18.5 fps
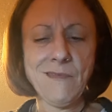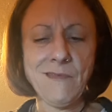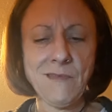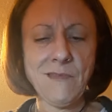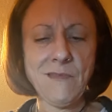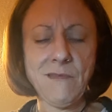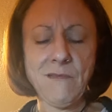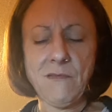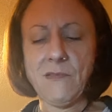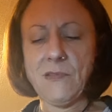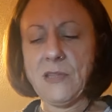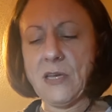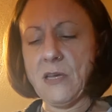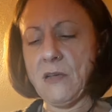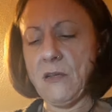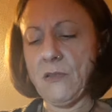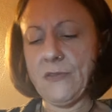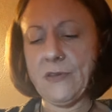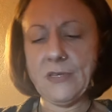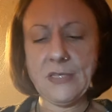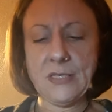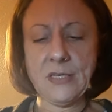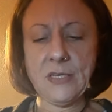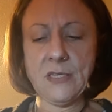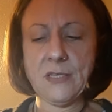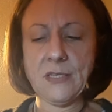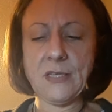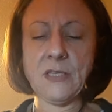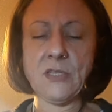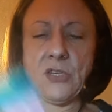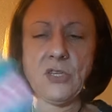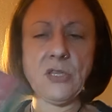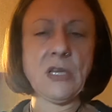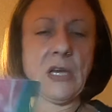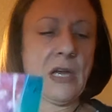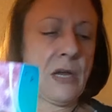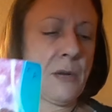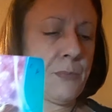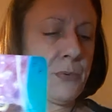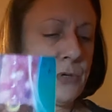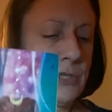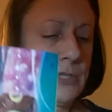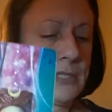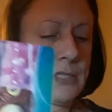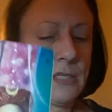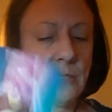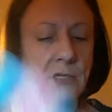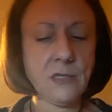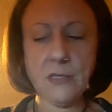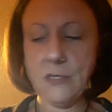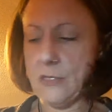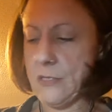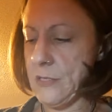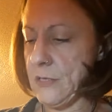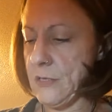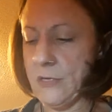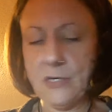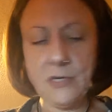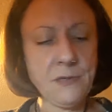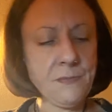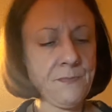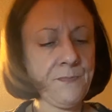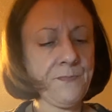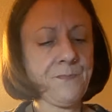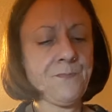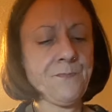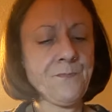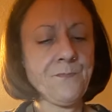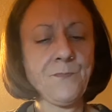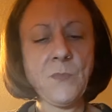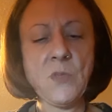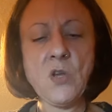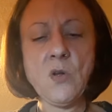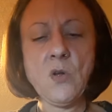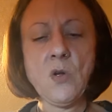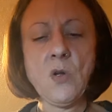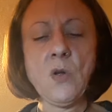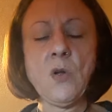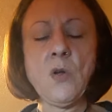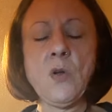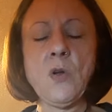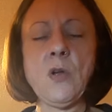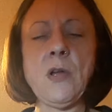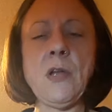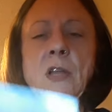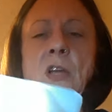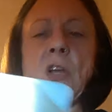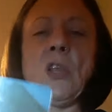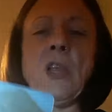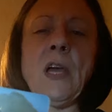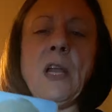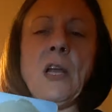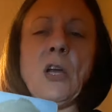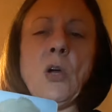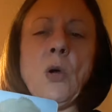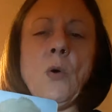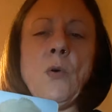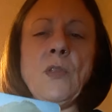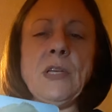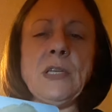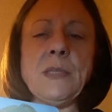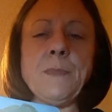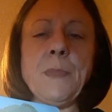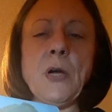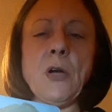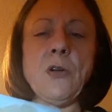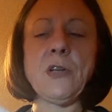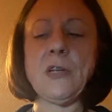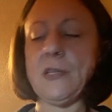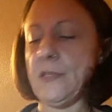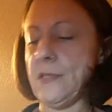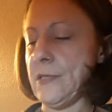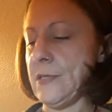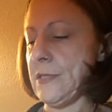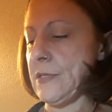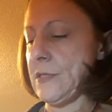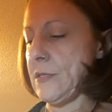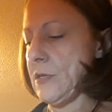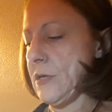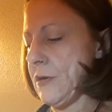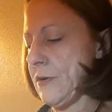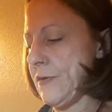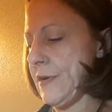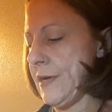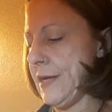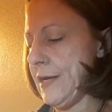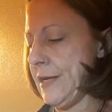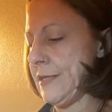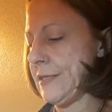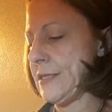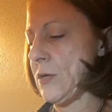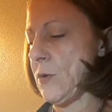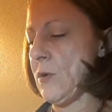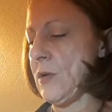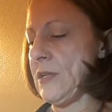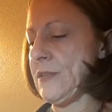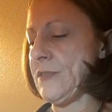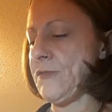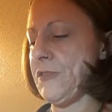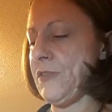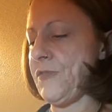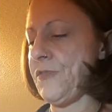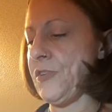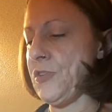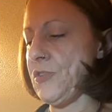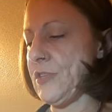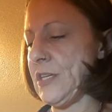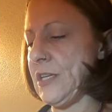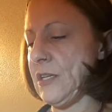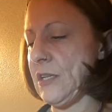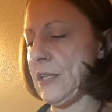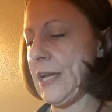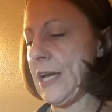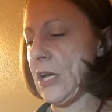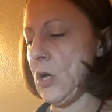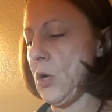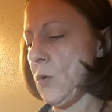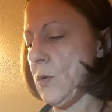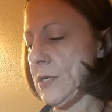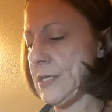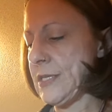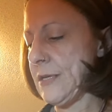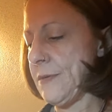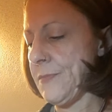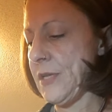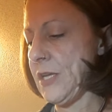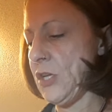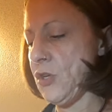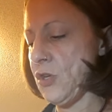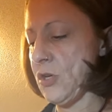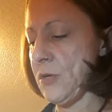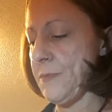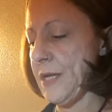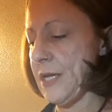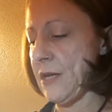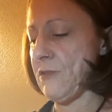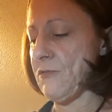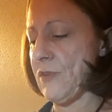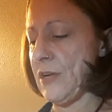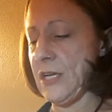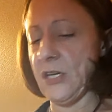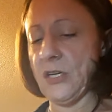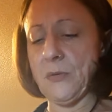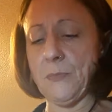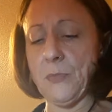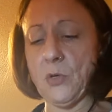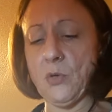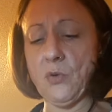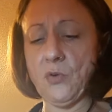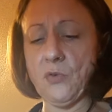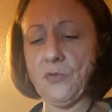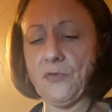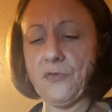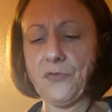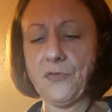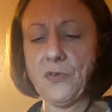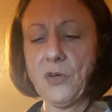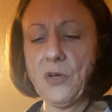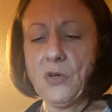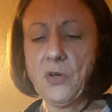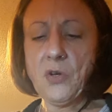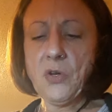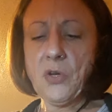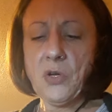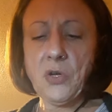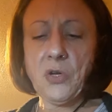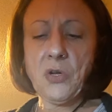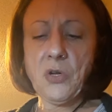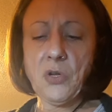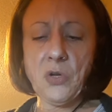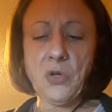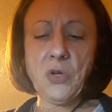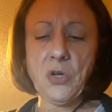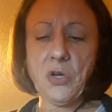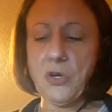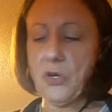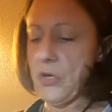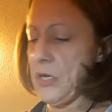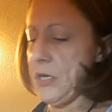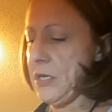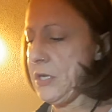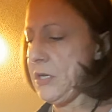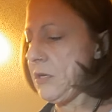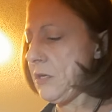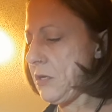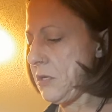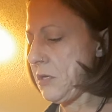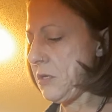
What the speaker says: What the hell this is? Because you're the High Priestess, all right? And you're letting go of these burdens, all right? Someone is refusing to let go of something. You could be getting ready to move, all right?